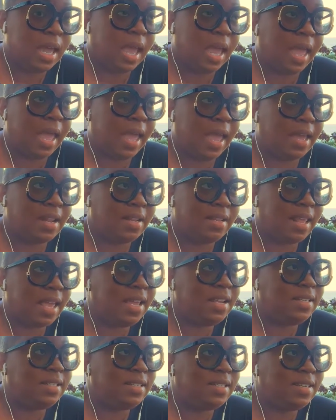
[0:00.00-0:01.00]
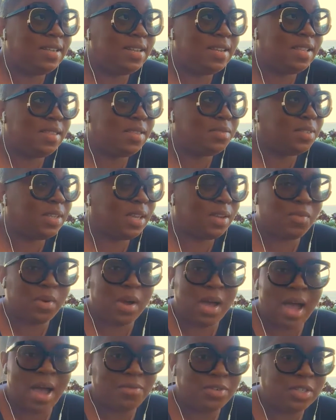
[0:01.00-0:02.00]
And there's like, well,
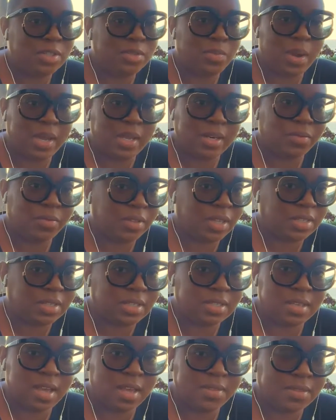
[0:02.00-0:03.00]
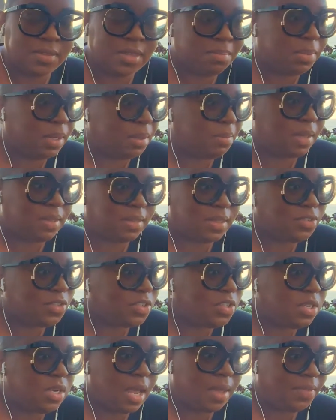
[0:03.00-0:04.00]
I was just waiting for like this other thing. But I'm like, there's
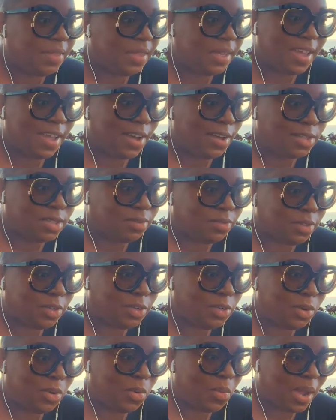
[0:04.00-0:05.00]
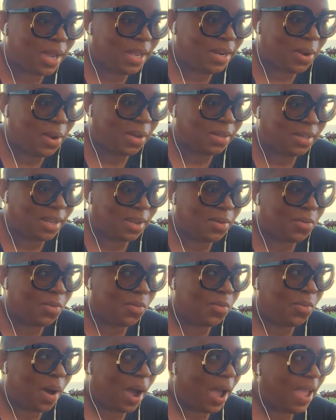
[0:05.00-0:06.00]
nothing else for you to wait on. Like,
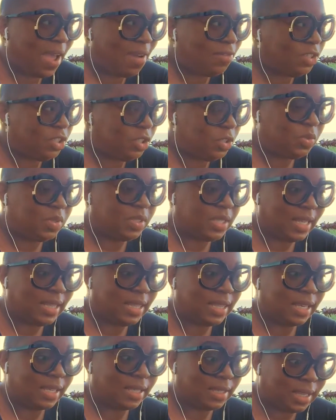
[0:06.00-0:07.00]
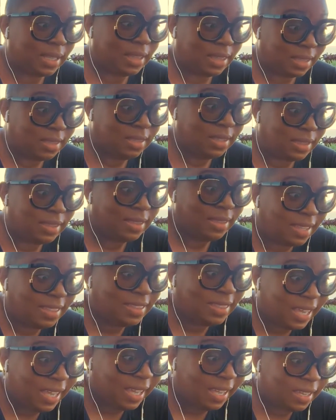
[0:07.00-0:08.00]
why haven't you sent the
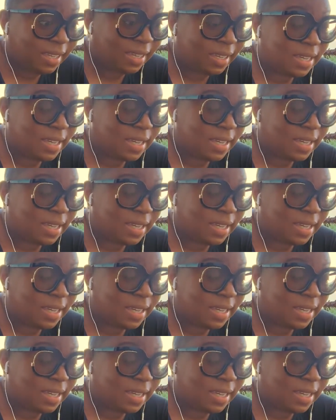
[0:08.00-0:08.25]
thing?